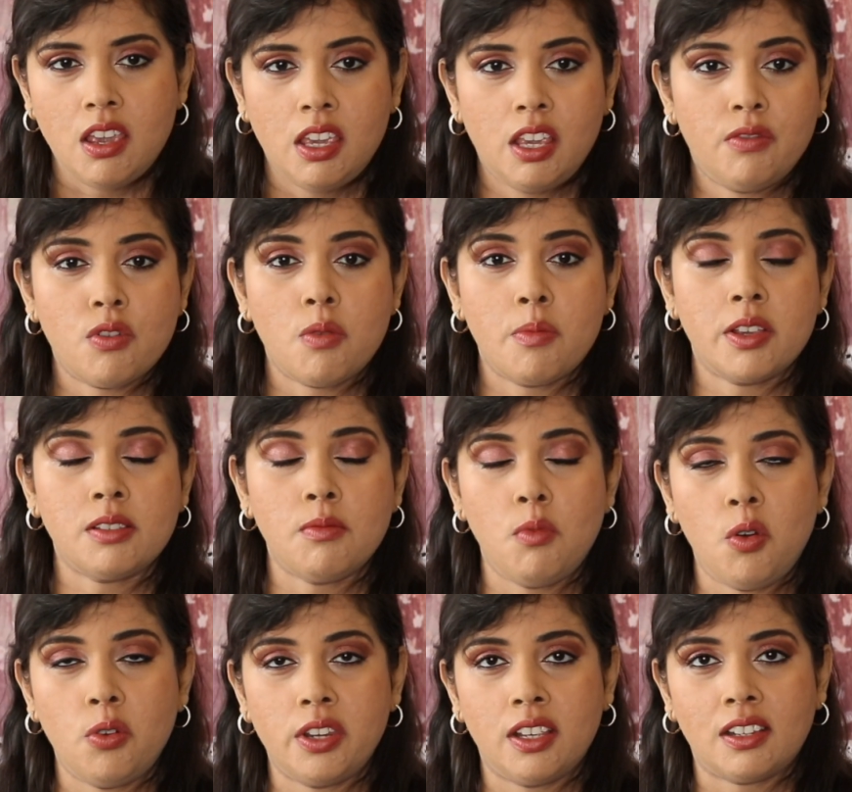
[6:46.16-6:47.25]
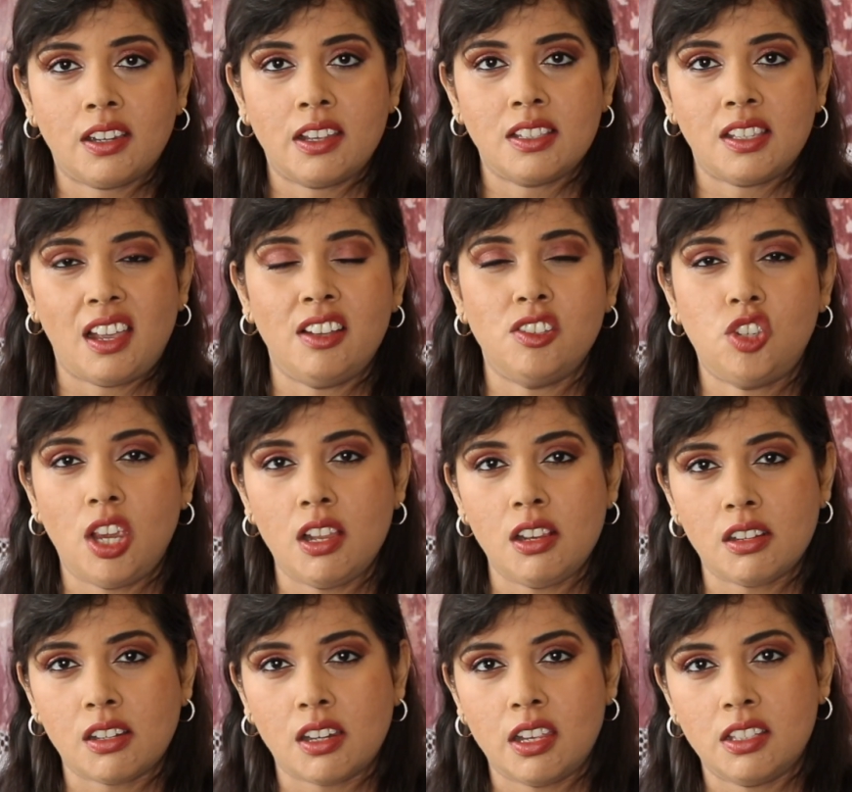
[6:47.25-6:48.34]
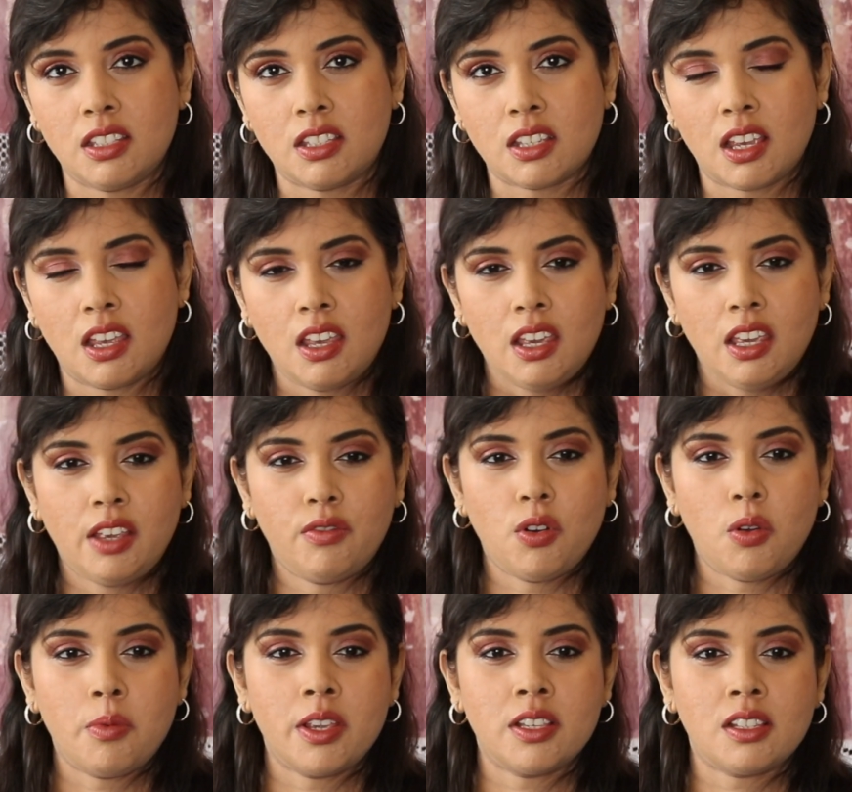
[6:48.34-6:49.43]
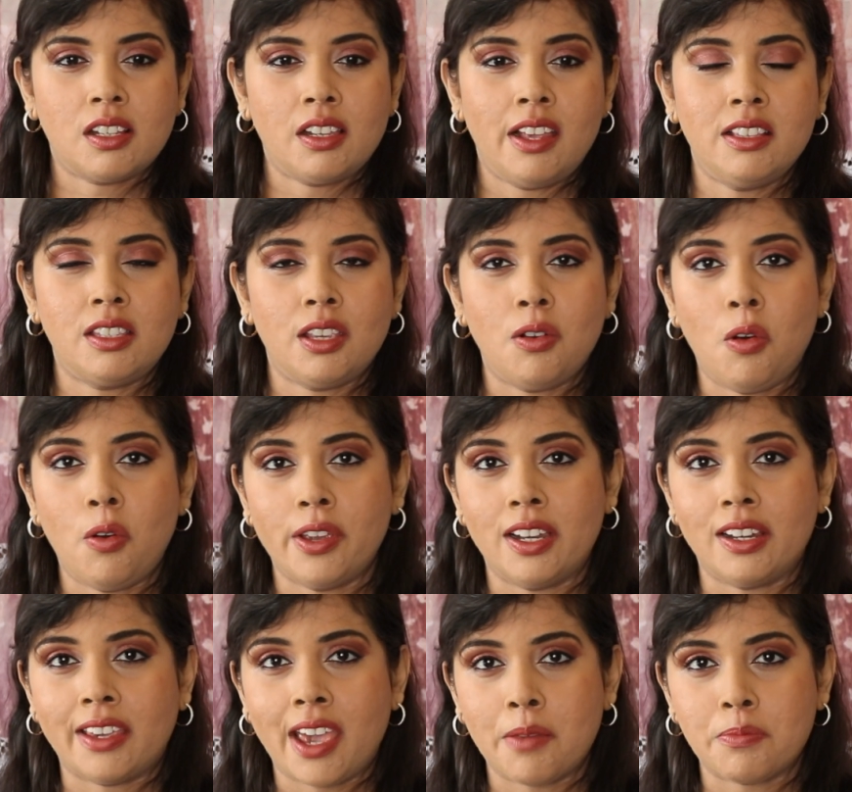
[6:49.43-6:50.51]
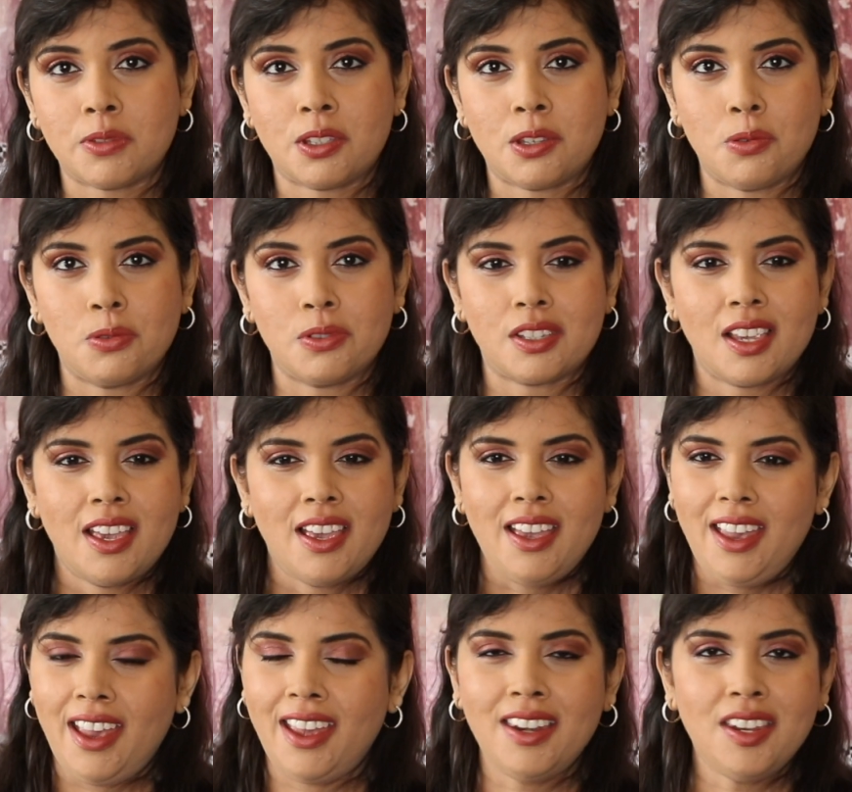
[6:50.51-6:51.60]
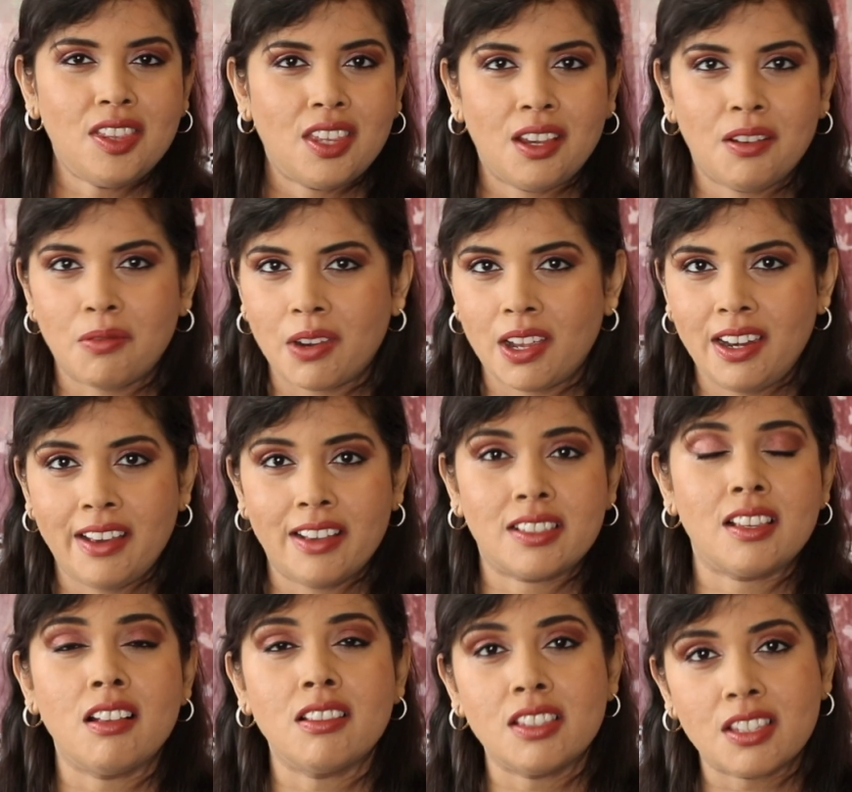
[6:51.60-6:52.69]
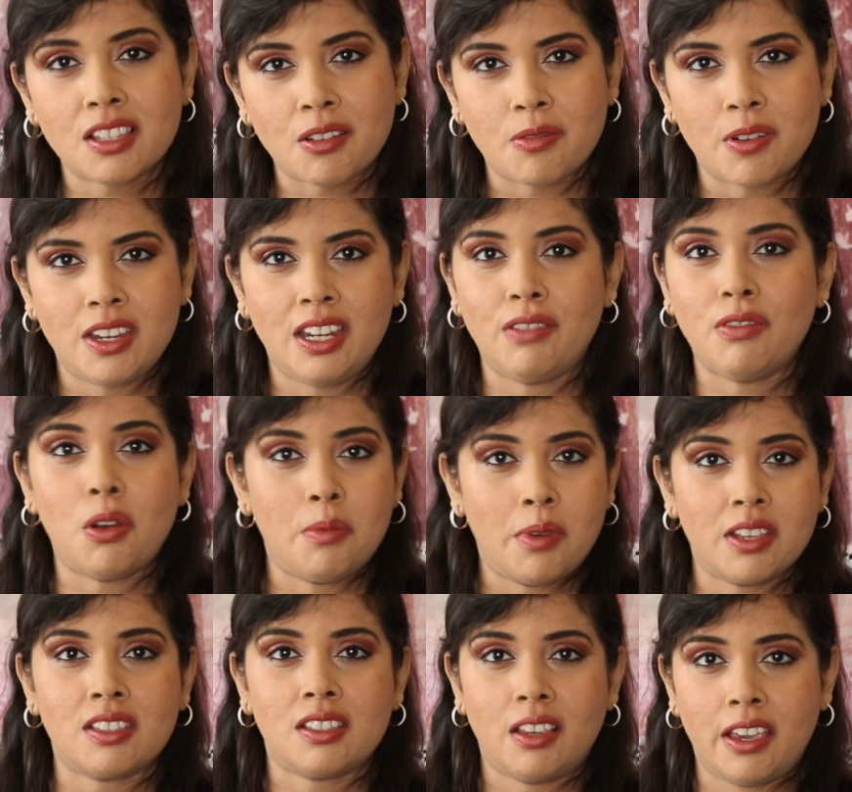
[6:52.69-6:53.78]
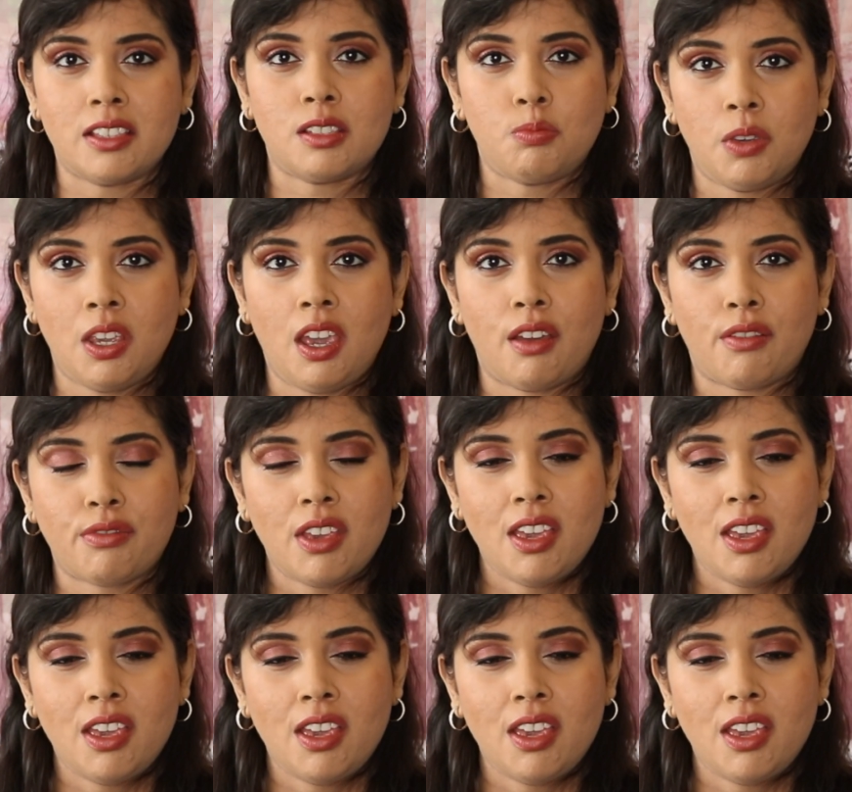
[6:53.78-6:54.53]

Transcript: Eve Lom has a morning cleanser, a gel cleanser. Eve Lom has cleansing oil capsules. Anything really, a sunscreen. Eve Lom has SPF.